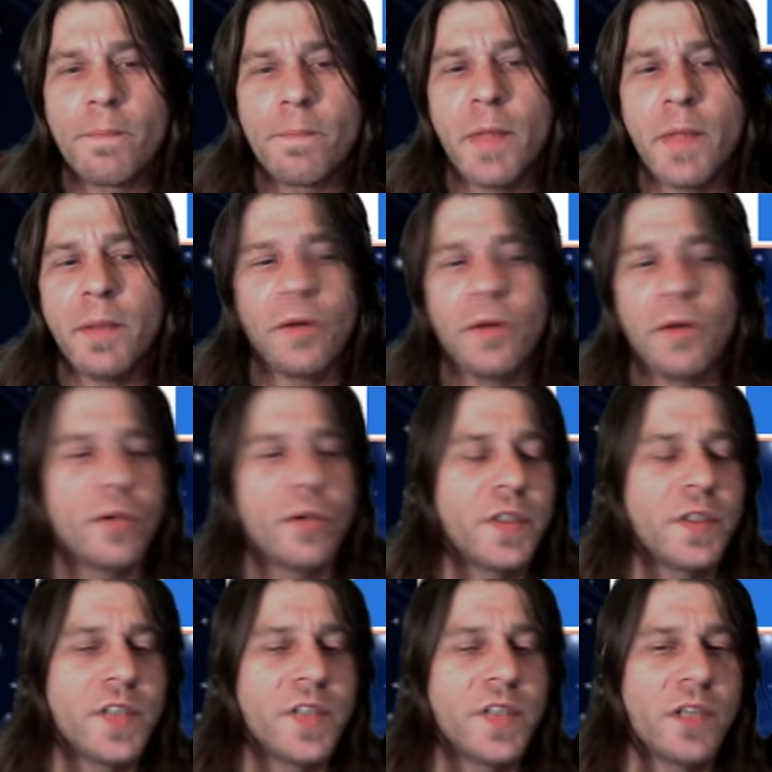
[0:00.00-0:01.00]
maybe
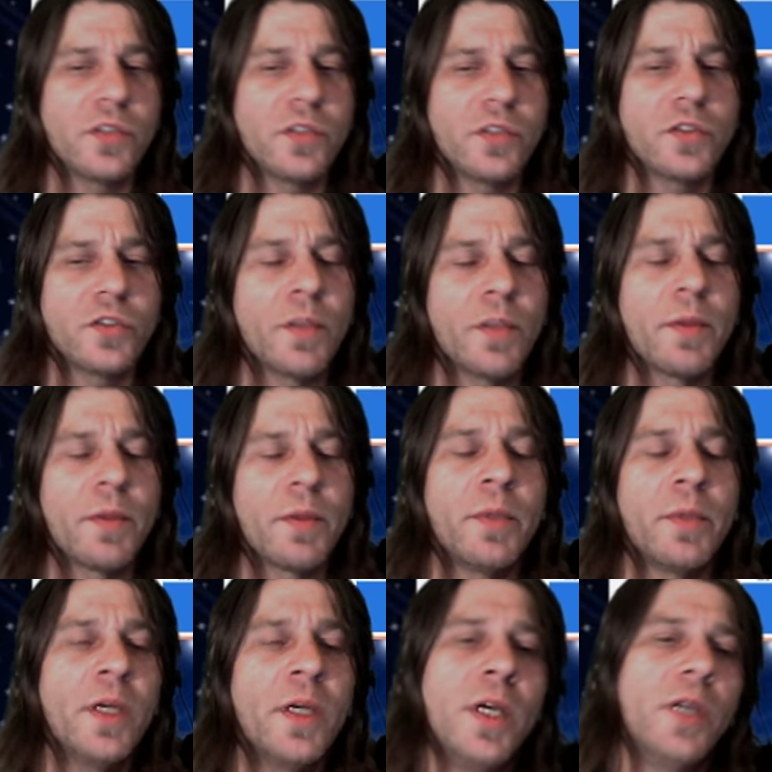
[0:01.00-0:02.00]
early stages or something,
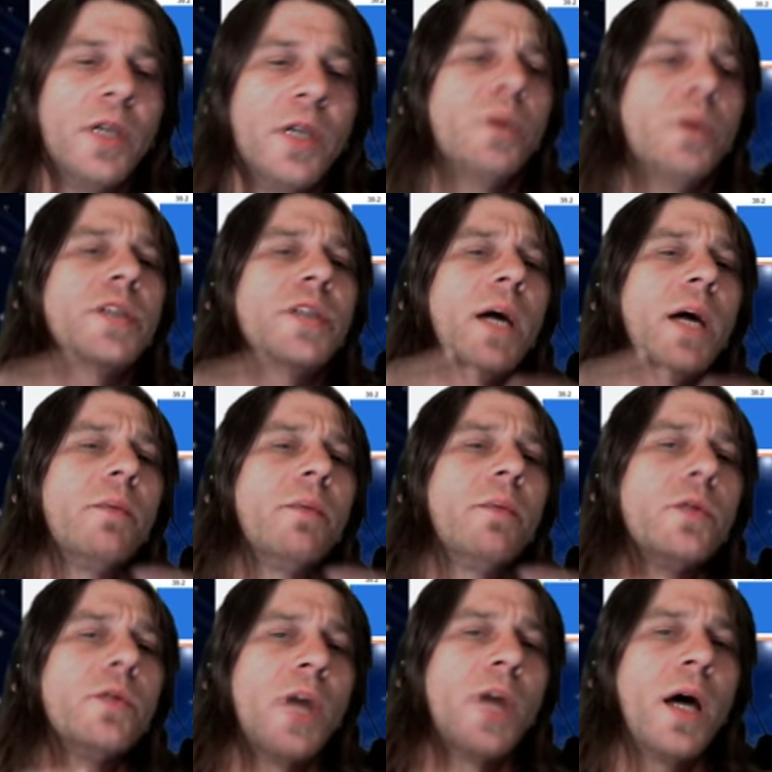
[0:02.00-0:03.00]
but you know, as time
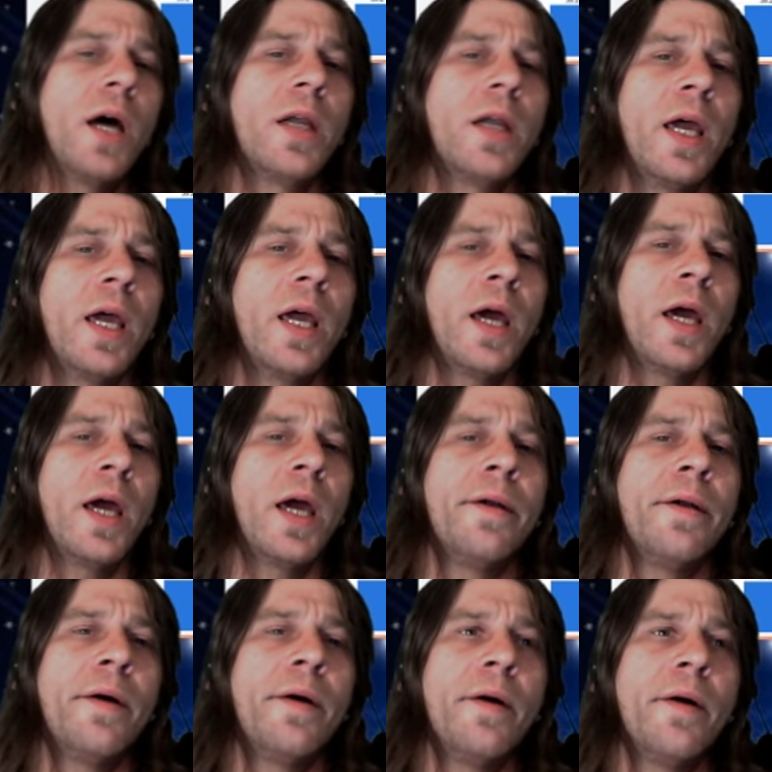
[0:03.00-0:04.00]
goes on and